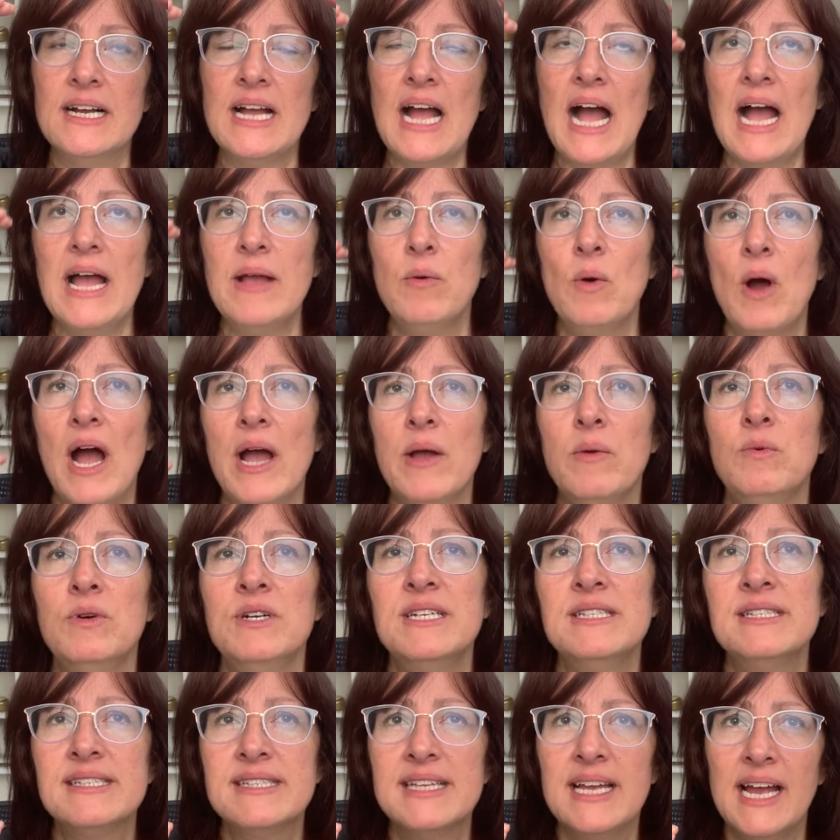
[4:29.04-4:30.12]
I, I
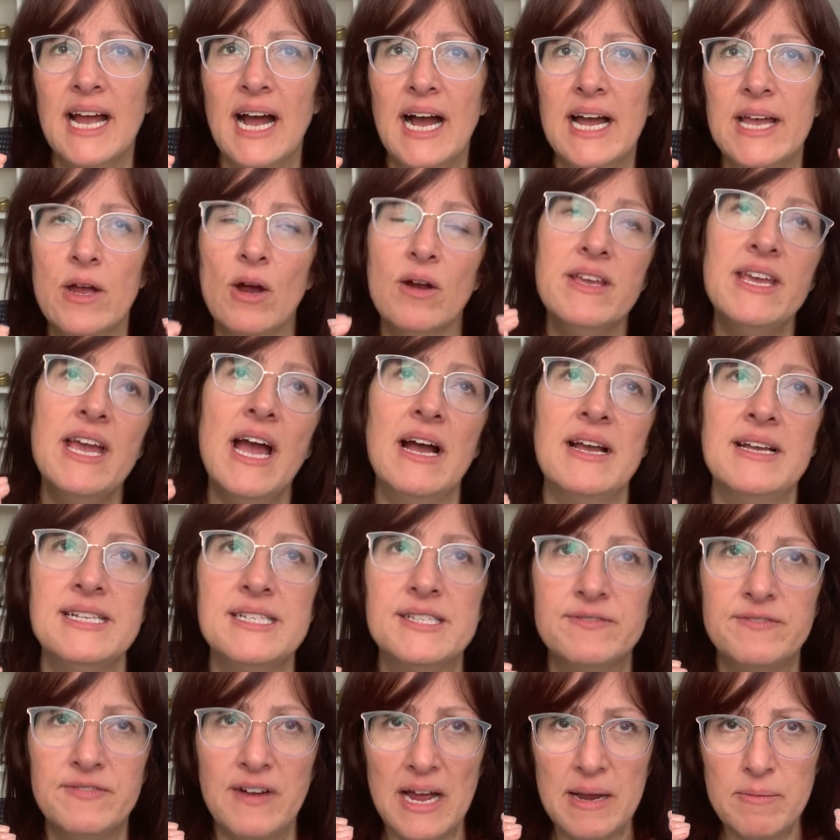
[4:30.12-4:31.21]
wouldn't say higher. Yeah,
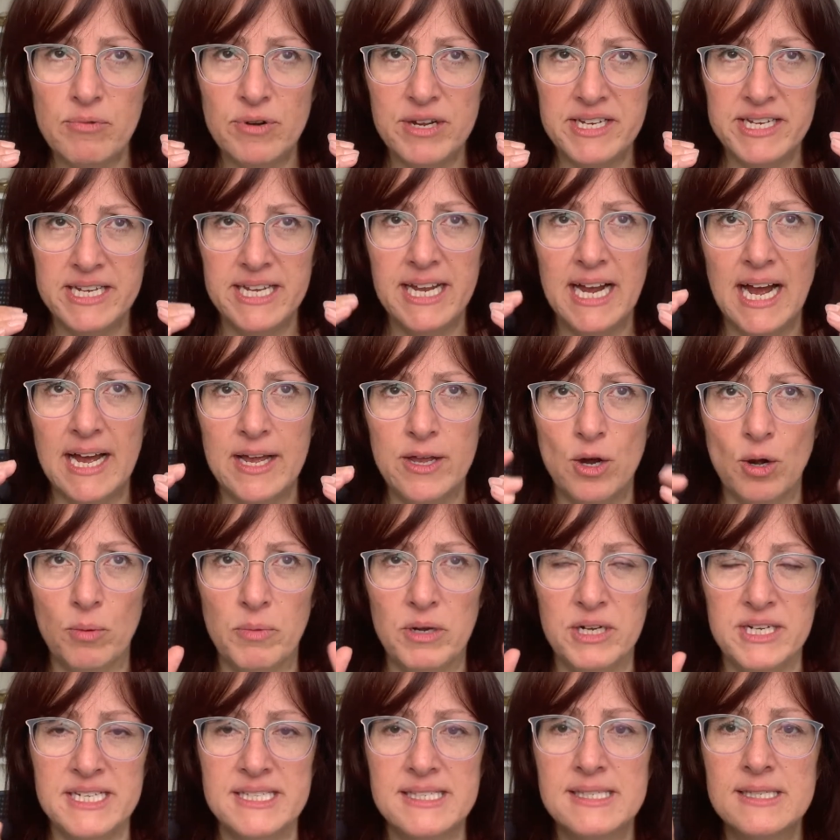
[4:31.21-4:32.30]
it's vibrating higher,
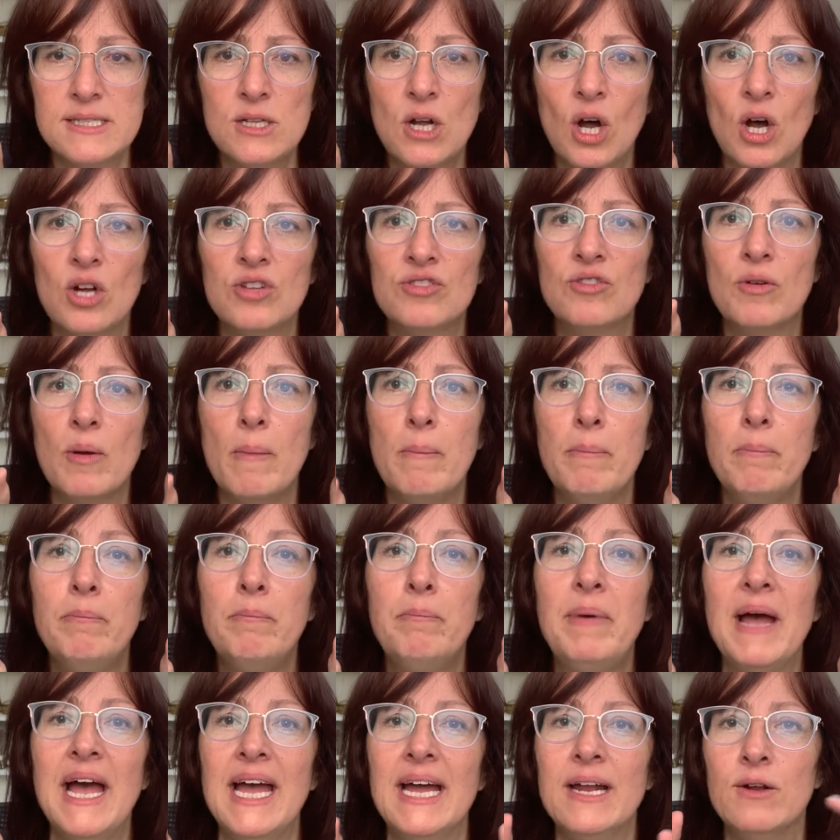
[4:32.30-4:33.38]
but it's not
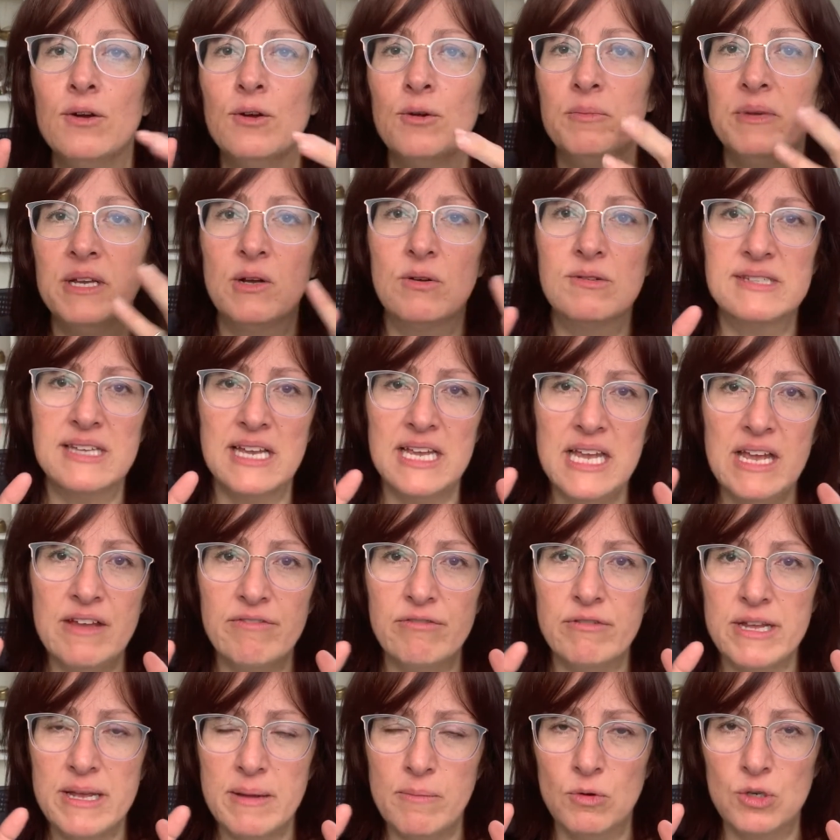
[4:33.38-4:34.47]
better because
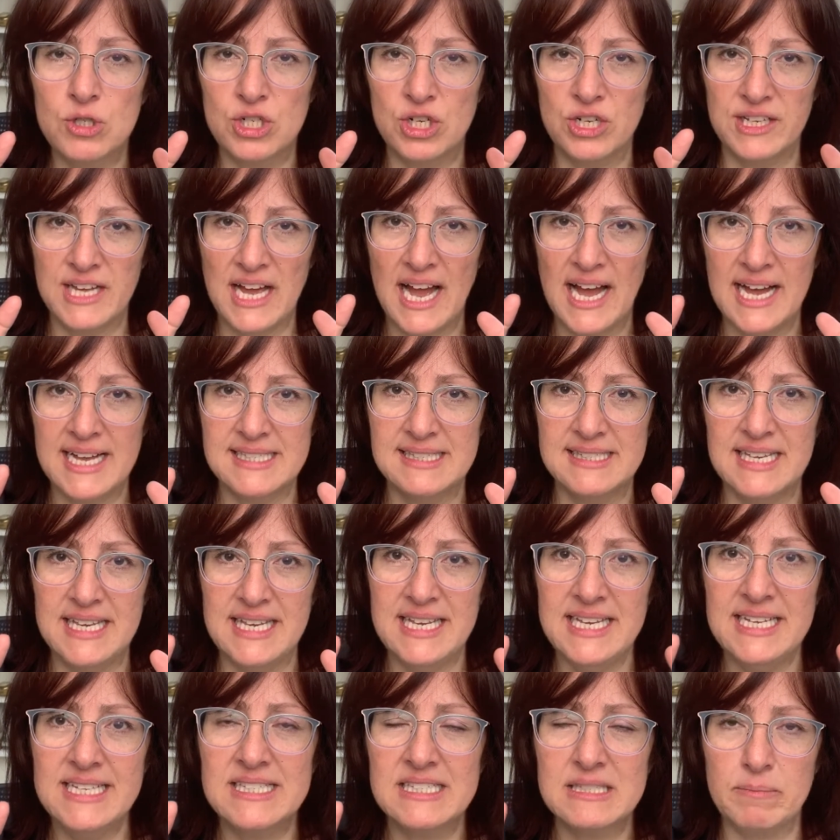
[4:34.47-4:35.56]
every emotion has
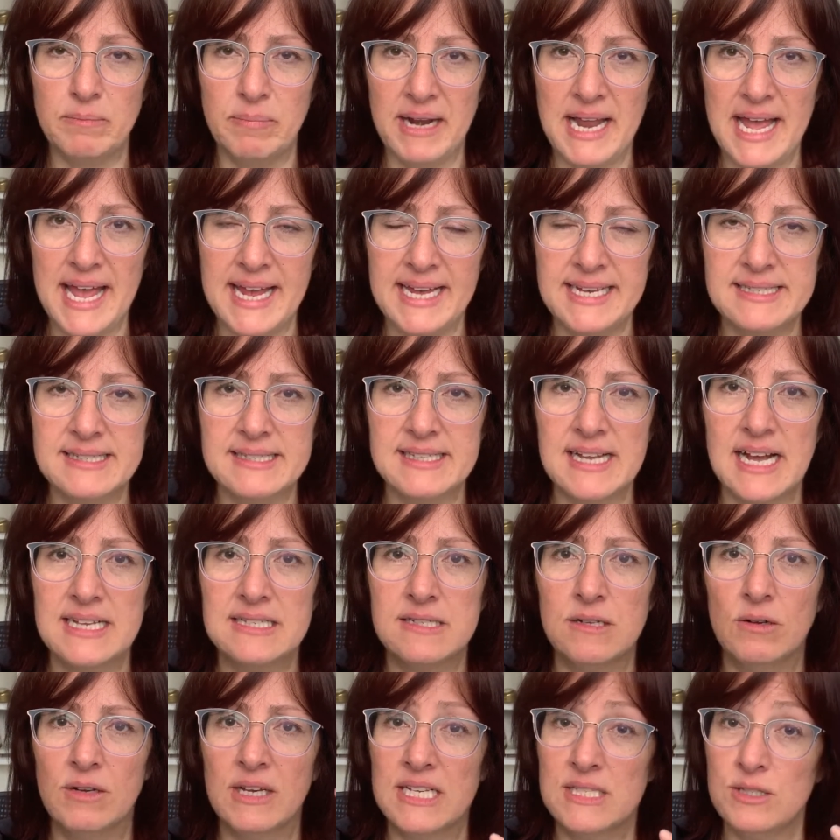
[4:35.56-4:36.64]
its place
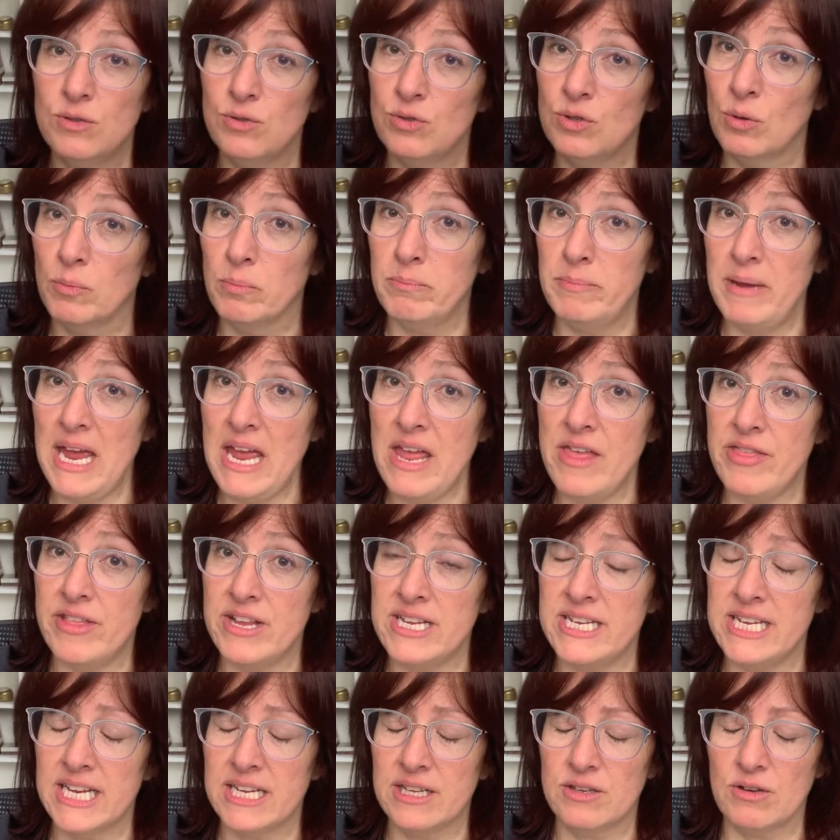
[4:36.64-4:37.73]
as long as you don't bathe
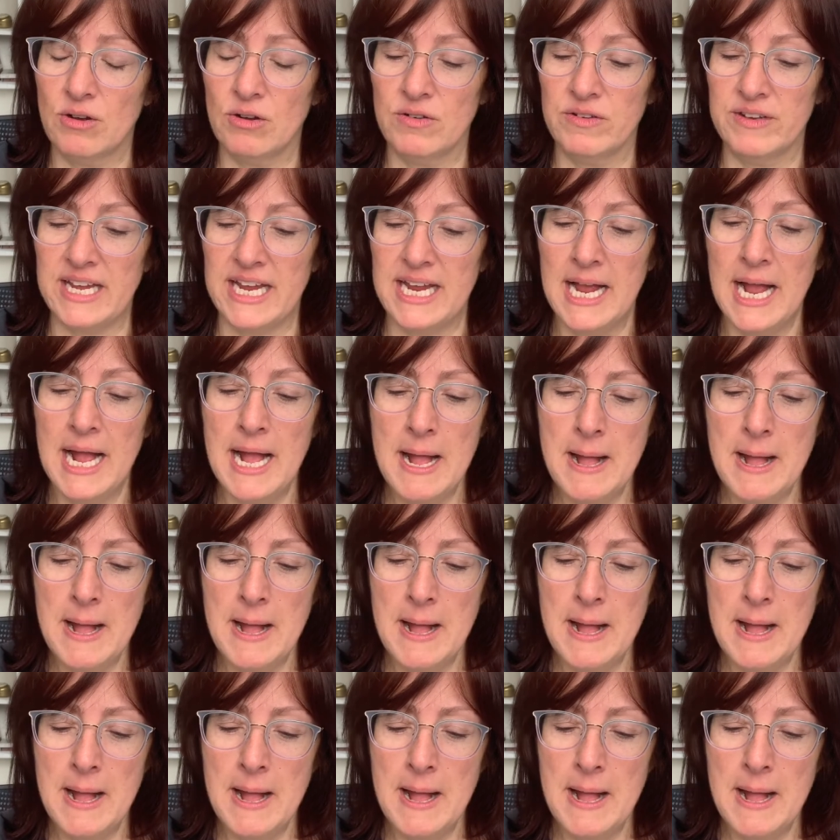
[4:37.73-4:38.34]
in it all day.